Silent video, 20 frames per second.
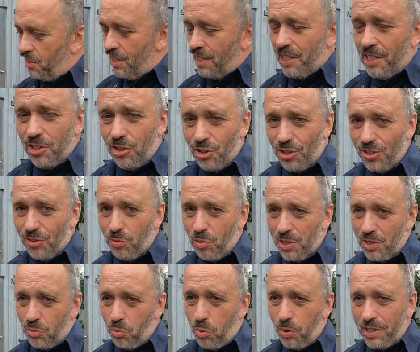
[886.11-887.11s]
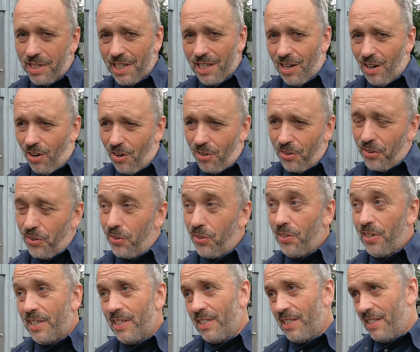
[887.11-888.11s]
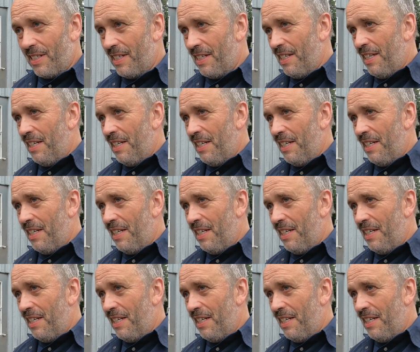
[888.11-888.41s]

the engine was working harder, and